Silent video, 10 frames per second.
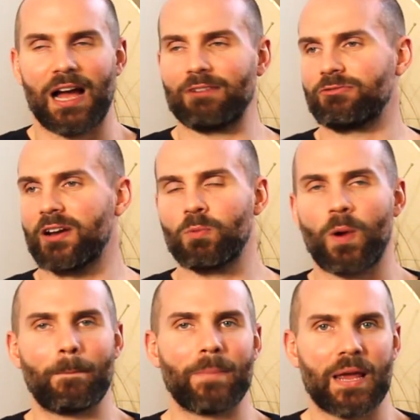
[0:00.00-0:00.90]
I've read
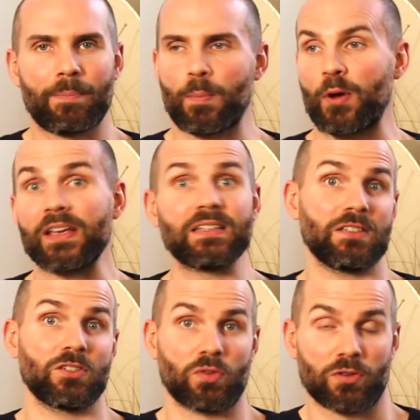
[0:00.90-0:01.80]
one paper about
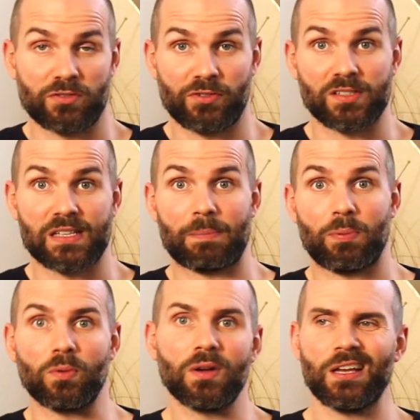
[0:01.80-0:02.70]
eating disorders, for
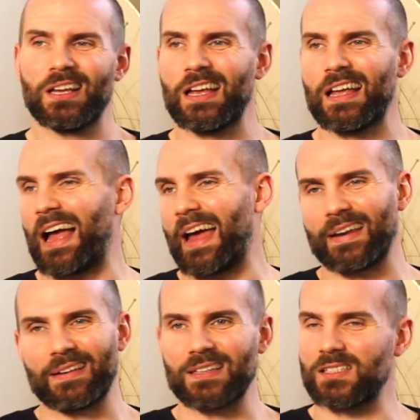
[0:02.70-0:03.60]
example,
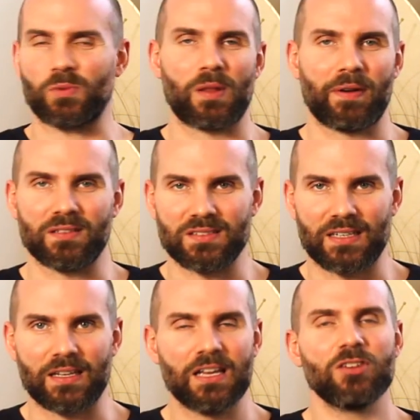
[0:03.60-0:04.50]
and this is what the person
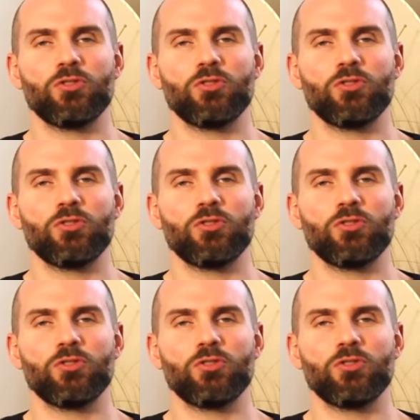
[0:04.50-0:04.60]
said.